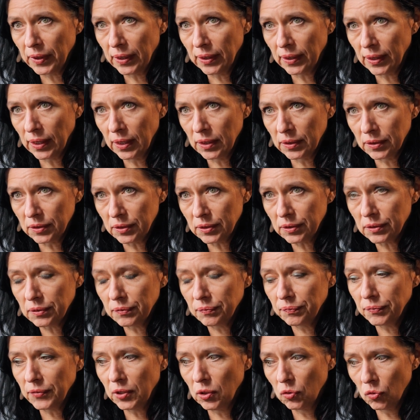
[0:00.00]

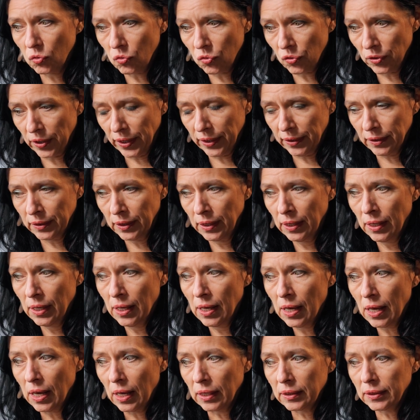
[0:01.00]
against Ukraine,
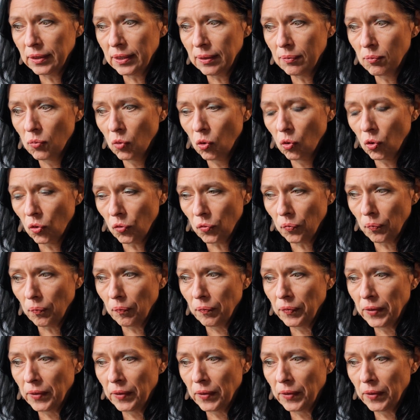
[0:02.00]
and the more